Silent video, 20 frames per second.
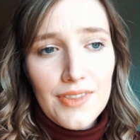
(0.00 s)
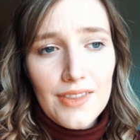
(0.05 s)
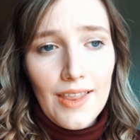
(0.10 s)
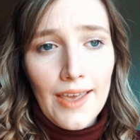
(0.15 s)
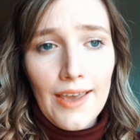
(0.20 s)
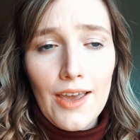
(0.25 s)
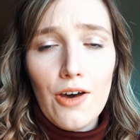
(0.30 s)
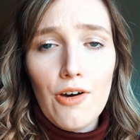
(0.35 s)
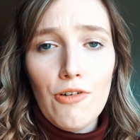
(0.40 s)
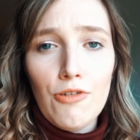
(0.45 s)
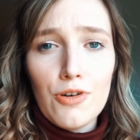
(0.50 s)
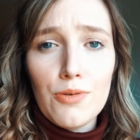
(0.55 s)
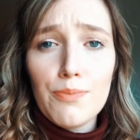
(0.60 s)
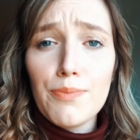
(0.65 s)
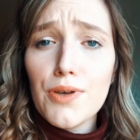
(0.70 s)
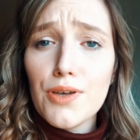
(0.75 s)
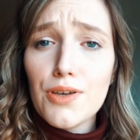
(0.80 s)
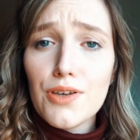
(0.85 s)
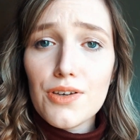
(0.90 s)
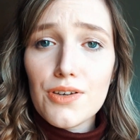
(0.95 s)
like old
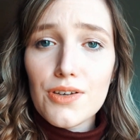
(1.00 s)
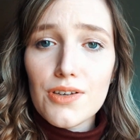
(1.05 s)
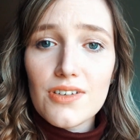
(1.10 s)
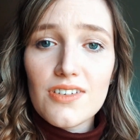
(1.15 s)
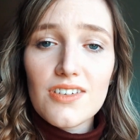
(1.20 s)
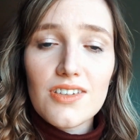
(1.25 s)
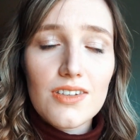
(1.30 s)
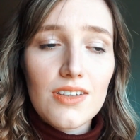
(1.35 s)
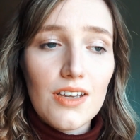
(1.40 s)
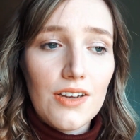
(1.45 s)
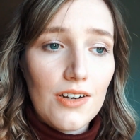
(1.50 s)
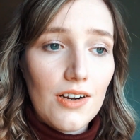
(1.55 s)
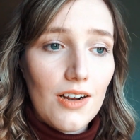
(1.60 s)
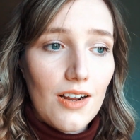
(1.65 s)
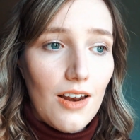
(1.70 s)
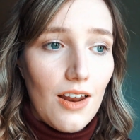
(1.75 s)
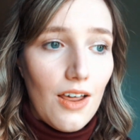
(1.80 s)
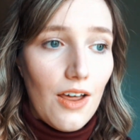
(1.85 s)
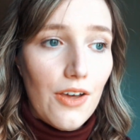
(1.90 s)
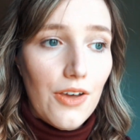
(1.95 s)
books and
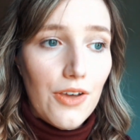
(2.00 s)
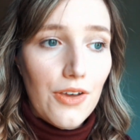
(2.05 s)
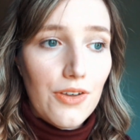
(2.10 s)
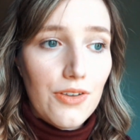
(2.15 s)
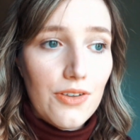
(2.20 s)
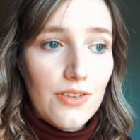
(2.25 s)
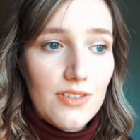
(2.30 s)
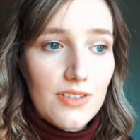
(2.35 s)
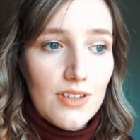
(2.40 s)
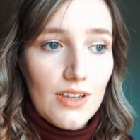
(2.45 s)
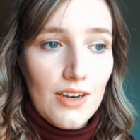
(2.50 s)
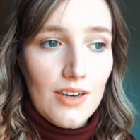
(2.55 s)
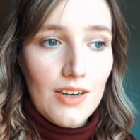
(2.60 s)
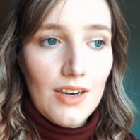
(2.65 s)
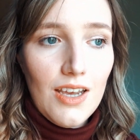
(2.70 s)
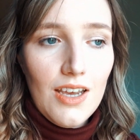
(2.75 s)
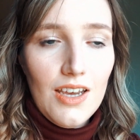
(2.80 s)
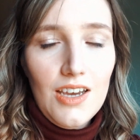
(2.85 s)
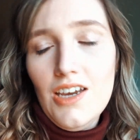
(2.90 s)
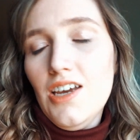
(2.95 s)
clothes and
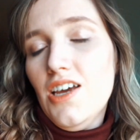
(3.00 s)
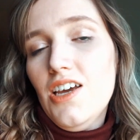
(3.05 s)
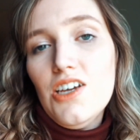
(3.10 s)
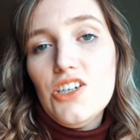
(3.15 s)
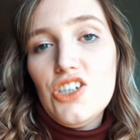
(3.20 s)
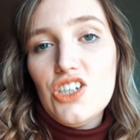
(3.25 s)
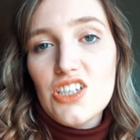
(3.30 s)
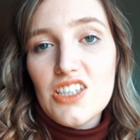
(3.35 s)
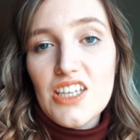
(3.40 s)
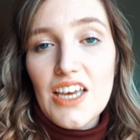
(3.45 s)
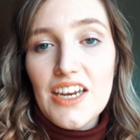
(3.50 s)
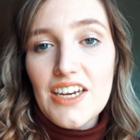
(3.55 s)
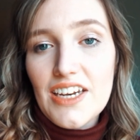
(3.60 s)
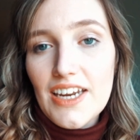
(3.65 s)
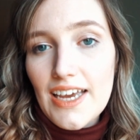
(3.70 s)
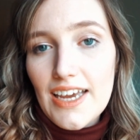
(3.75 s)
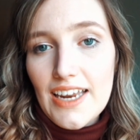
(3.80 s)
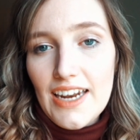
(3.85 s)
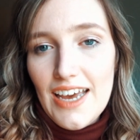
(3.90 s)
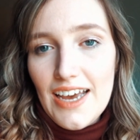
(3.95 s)
just like
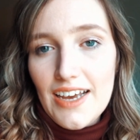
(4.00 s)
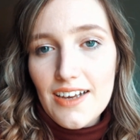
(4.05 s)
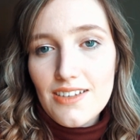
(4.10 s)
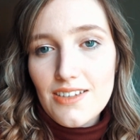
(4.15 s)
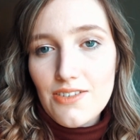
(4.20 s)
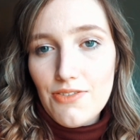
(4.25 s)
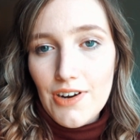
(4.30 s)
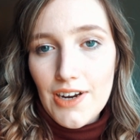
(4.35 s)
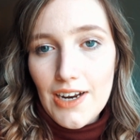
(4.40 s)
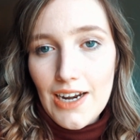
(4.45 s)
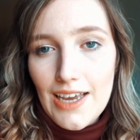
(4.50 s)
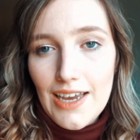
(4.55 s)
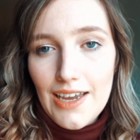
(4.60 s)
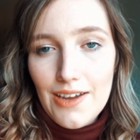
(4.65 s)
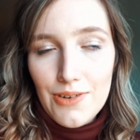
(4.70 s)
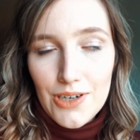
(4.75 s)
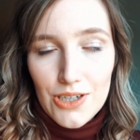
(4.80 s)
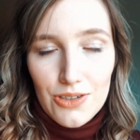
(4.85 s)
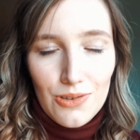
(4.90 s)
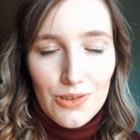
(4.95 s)
knickknacks really,
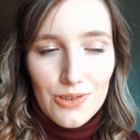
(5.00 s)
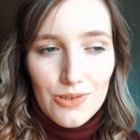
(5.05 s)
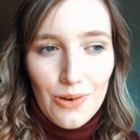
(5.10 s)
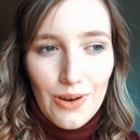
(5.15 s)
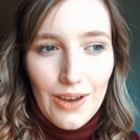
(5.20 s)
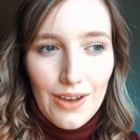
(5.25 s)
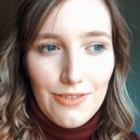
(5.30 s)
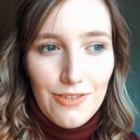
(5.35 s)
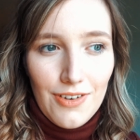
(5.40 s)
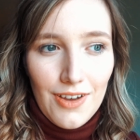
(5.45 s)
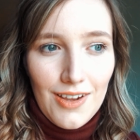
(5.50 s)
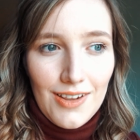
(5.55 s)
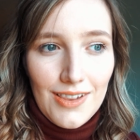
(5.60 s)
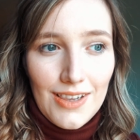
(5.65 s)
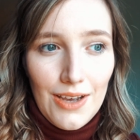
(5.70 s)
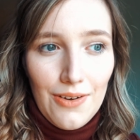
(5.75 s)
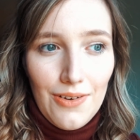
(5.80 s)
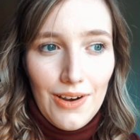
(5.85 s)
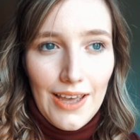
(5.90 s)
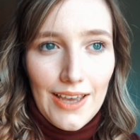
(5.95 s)
which was quite fun.
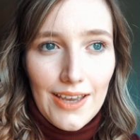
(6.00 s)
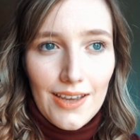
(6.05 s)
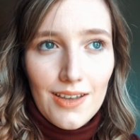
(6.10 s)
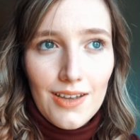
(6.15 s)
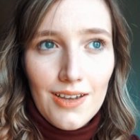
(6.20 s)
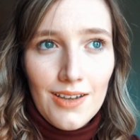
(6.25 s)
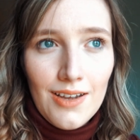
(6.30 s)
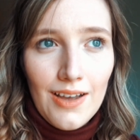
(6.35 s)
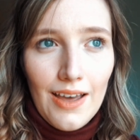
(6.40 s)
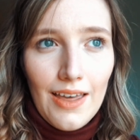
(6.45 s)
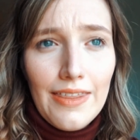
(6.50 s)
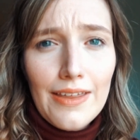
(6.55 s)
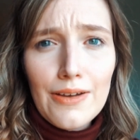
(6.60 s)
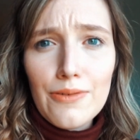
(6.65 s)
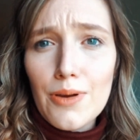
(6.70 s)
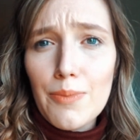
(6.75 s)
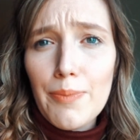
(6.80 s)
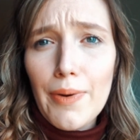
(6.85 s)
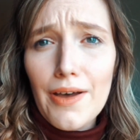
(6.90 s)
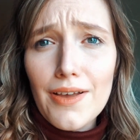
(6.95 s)
There were like, I think
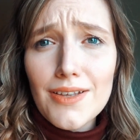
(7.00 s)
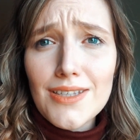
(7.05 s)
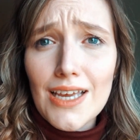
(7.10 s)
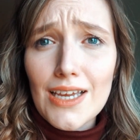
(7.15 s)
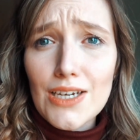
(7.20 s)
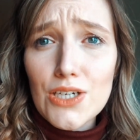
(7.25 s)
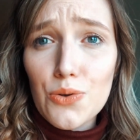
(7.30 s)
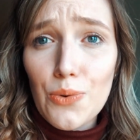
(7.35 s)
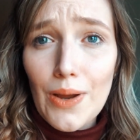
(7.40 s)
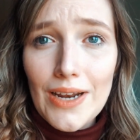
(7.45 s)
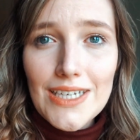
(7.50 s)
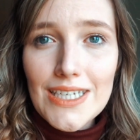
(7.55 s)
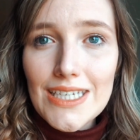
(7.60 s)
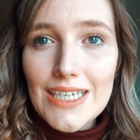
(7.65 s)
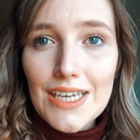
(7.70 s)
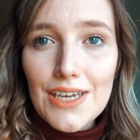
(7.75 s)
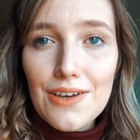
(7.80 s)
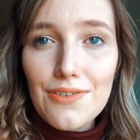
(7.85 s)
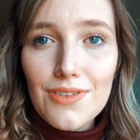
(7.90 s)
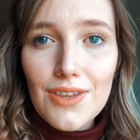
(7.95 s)
we passed like
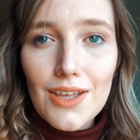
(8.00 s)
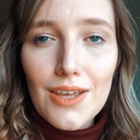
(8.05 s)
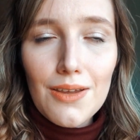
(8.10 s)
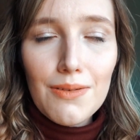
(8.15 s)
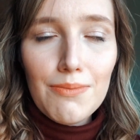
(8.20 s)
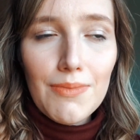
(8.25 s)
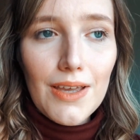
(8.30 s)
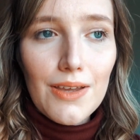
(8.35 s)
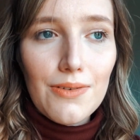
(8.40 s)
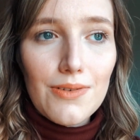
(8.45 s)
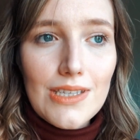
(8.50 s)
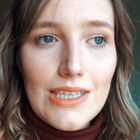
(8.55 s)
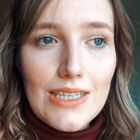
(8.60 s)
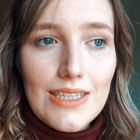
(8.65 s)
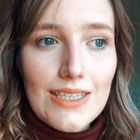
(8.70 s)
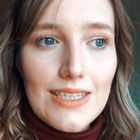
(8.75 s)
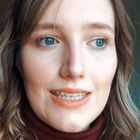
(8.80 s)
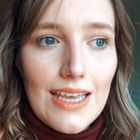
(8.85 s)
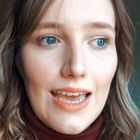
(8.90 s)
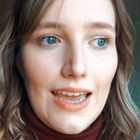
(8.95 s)
20 of them. It was
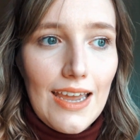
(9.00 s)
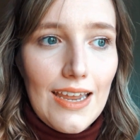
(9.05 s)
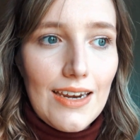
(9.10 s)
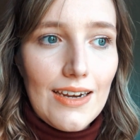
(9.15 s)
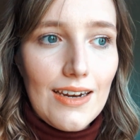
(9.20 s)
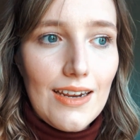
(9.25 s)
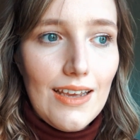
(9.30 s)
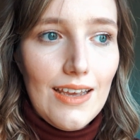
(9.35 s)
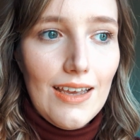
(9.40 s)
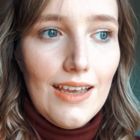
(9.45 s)
insane.